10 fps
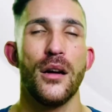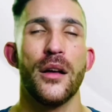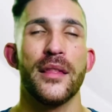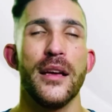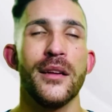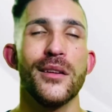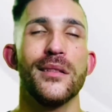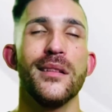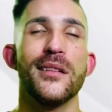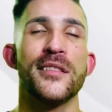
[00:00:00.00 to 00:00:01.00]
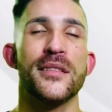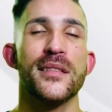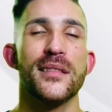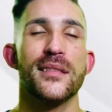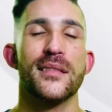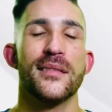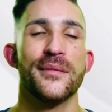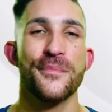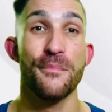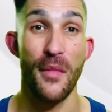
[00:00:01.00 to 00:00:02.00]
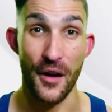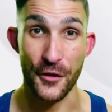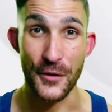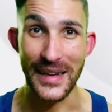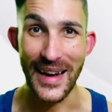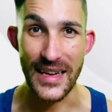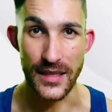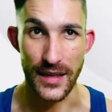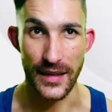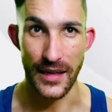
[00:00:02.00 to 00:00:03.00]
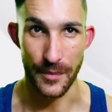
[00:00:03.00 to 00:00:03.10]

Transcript: thank goodness, my 3 days are up.